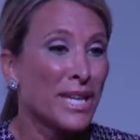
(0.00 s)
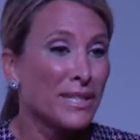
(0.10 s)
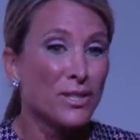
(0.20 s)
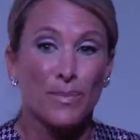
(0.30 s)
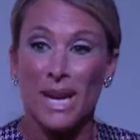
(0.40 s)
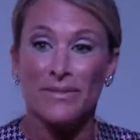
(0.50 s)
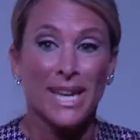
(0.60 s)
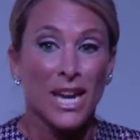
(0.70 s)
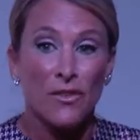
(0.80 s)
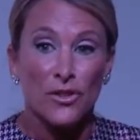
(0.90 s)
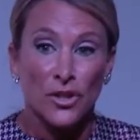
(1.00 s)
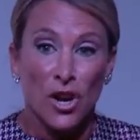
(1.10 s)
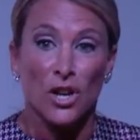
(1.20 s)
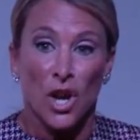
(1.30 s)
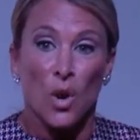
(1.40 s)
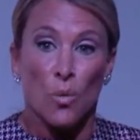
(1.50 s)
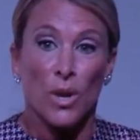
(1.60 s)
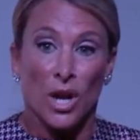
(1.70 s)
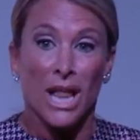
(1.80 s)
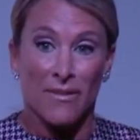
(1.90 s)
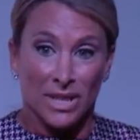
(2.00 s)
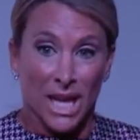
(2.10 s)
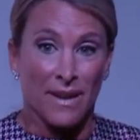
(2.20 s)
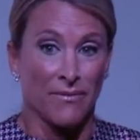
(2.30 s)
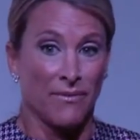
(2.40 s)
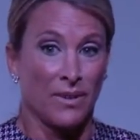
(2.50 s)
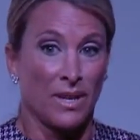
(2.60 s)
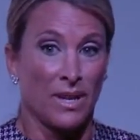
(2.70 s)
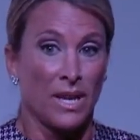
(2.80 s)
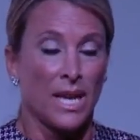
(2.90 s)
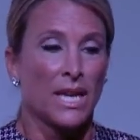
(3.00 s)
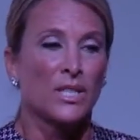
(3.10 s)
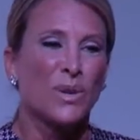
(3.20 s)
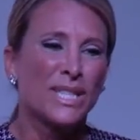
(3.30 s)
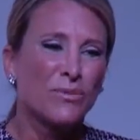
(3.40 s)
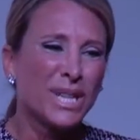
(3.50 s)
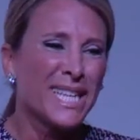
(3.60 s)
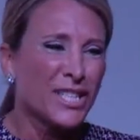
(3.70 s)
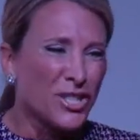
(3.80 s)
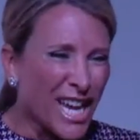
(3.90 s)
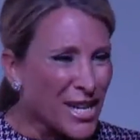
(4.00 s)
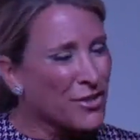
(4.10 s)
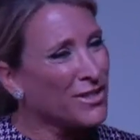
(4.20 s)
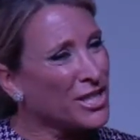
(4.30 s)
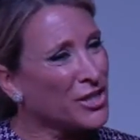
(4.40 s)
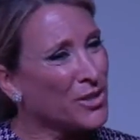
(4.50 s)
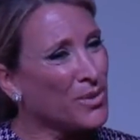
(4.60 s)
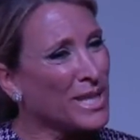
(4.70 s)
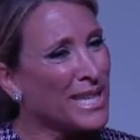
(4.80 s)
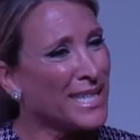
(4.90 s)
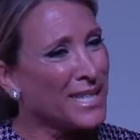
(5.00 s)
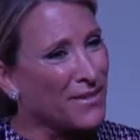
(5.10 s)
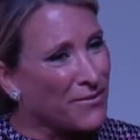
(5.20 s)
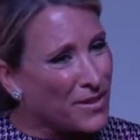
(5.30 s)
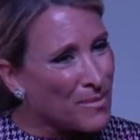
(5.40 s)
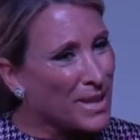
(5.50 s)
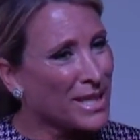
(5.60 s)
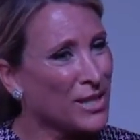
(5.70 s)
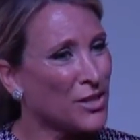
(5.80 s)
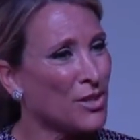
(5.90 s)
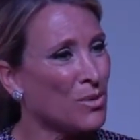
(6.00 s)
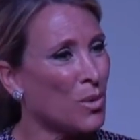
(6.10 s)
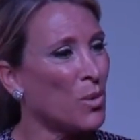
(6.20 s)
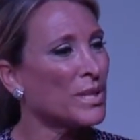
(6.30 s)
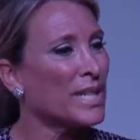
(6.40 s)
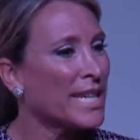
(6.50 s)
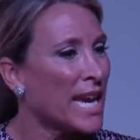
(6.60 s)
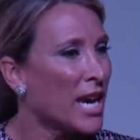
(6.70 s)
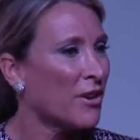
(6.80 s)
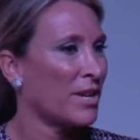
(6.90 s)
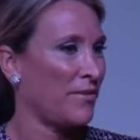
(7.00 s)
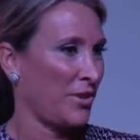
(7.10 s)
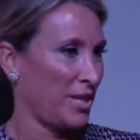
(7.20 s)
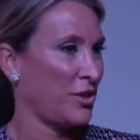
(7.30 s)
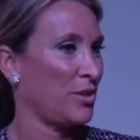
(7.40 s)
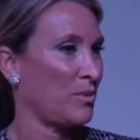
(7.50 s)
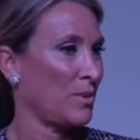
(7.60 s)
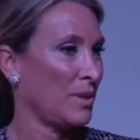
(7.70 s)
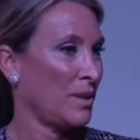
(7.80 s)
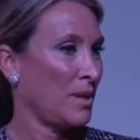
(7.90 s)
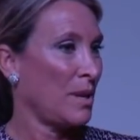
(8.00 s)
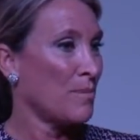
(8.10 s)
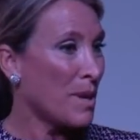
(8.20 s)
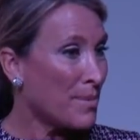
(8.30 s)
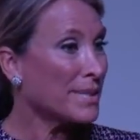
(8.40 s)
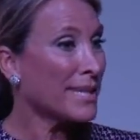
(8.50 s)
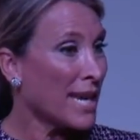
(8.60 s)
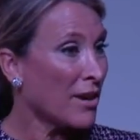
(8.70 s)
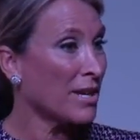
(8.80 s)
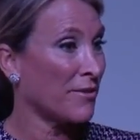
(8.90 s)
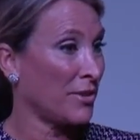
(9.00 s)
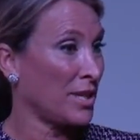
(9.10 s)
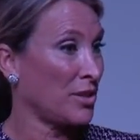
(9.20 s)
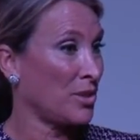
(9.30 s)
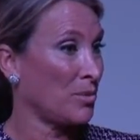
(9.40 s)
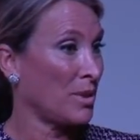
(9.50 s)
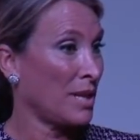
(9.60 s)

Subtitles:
it is, you might have to take care of your dog. We all have a life. So is it really a gender issue? Is it a female issue? Or is it a caregiver issue? Maybe it's a caregiver issue.